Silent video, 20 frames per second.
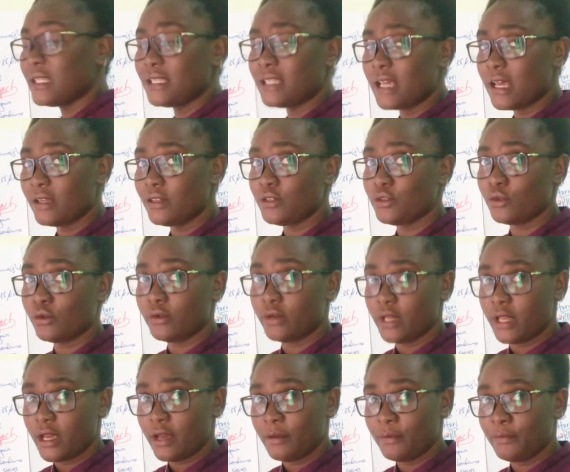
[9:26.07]
it's a sad
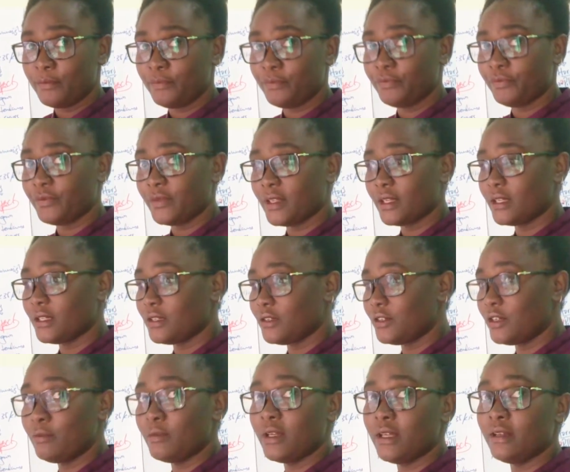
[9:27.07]
story yeah
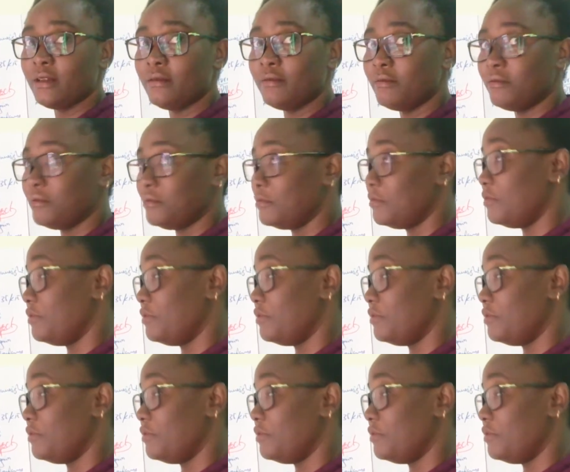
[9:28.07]
extremely